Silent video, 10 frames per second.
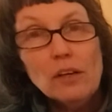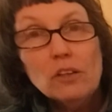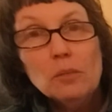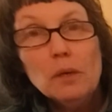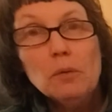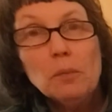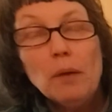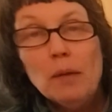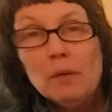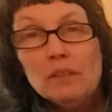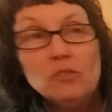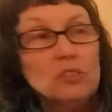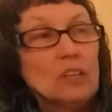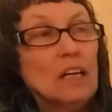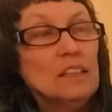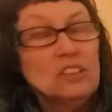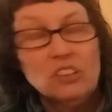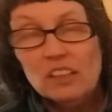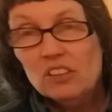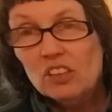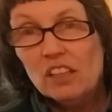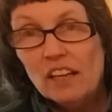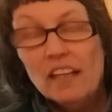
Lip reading: not going to be able to buy my onion sets there,